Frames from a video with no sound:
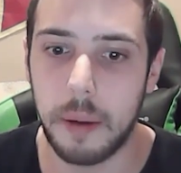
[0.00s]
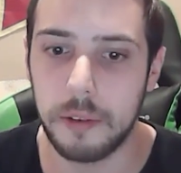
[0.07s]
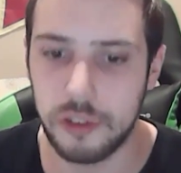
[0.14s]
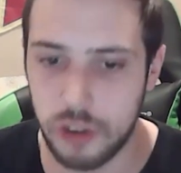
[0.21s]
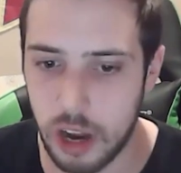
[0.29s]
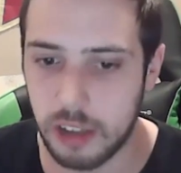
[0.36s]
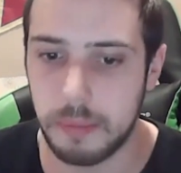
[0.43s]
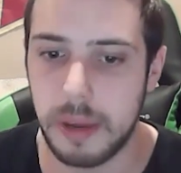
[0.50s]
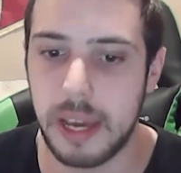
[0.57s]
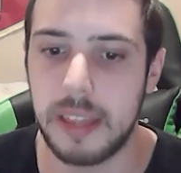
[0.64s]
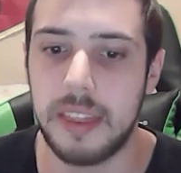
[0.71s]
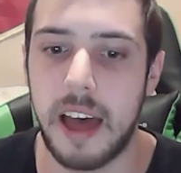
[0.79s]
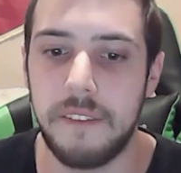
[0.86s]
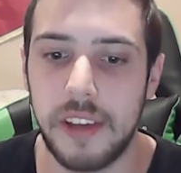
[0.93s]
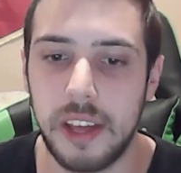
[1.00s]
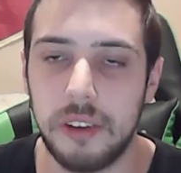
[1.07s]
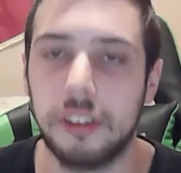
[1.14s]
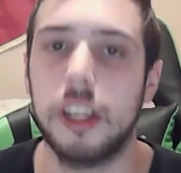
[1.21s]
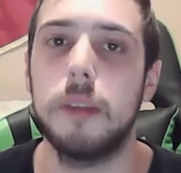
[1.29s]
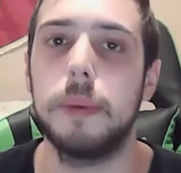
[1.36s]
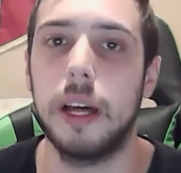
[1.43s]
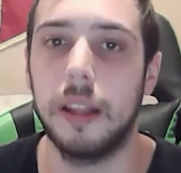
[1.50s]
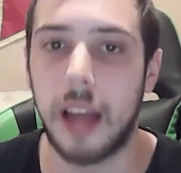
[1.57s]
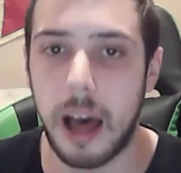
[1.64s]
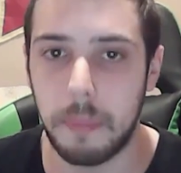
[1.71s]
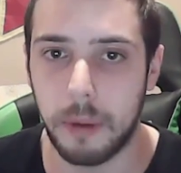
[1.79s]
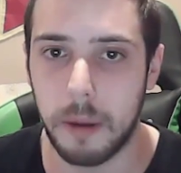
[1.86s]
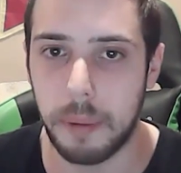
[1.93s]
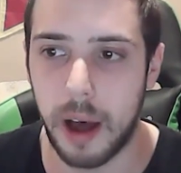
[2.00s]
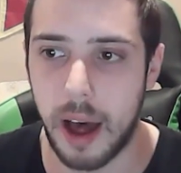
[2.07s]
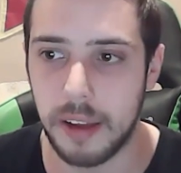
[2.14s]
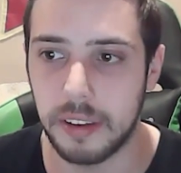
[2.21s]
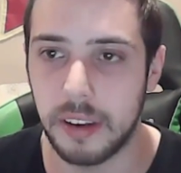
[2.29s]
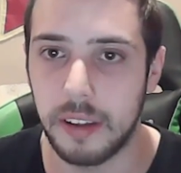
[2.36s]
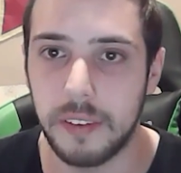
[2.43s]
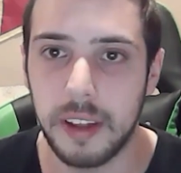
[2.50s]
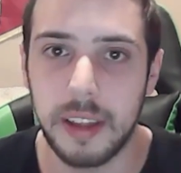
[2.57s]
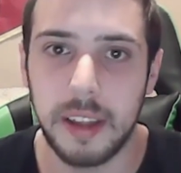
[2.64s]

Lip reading: trust me, that video is gonna be a lot more positive.